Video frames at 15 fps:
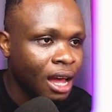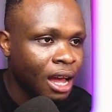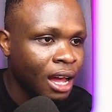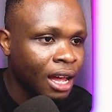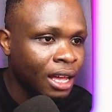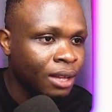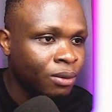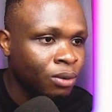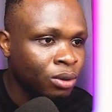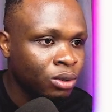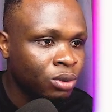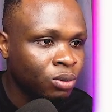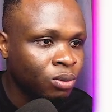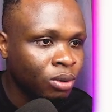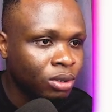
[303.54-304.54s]
I
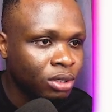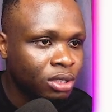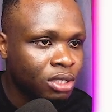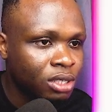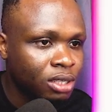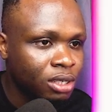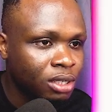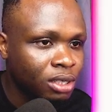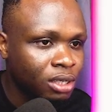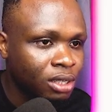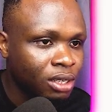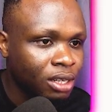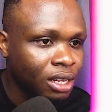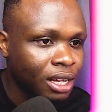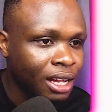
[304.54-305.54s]
would want
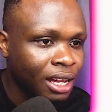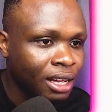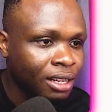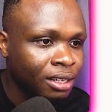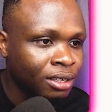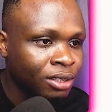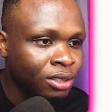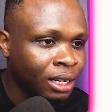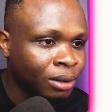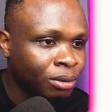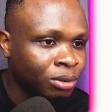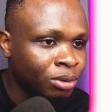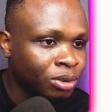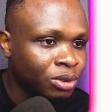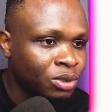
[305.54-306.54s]

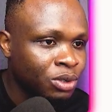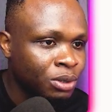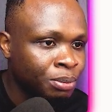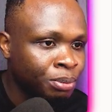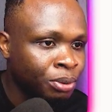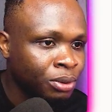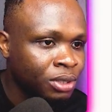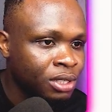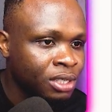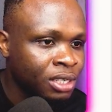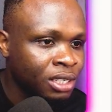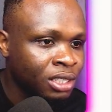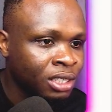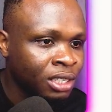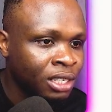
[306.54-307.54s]
to put
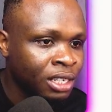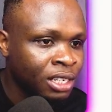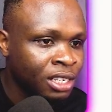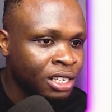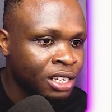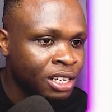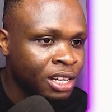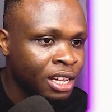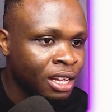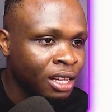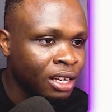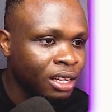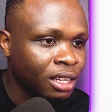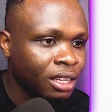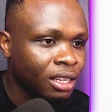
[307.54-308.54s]
this here.
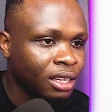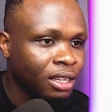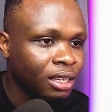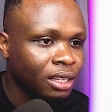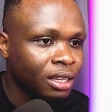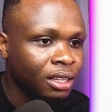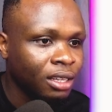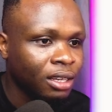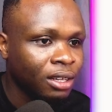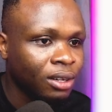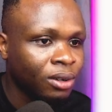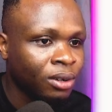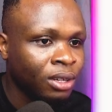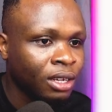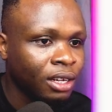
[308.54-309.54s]

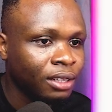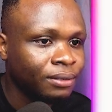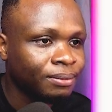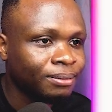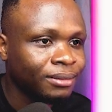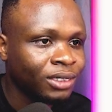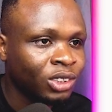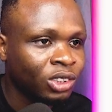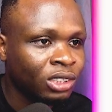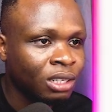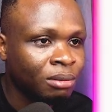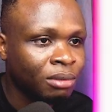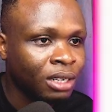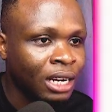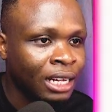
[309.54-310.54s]
Okay, so
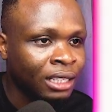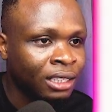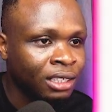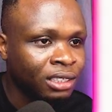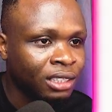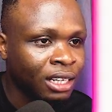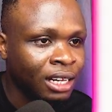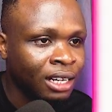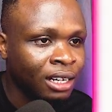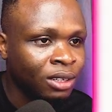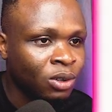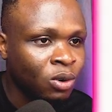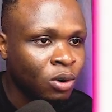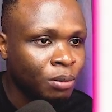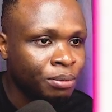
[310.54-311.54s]
something like this. I
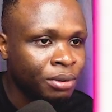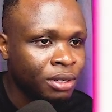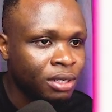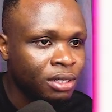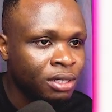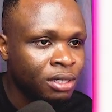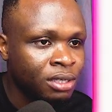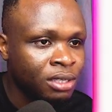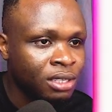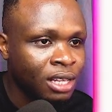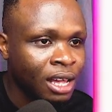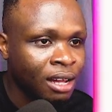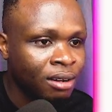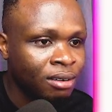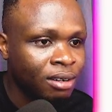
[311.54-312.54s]
can copy the
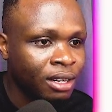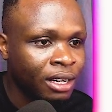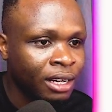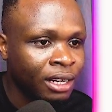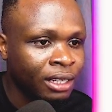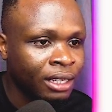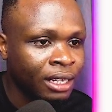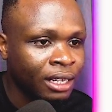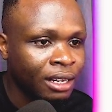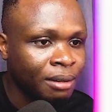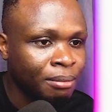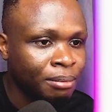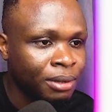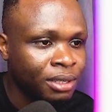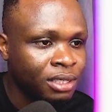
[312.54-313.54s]
style and I
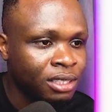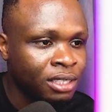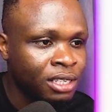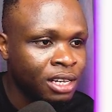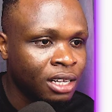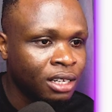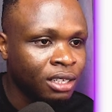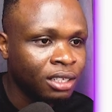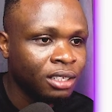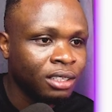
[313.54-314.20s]
can paste it here.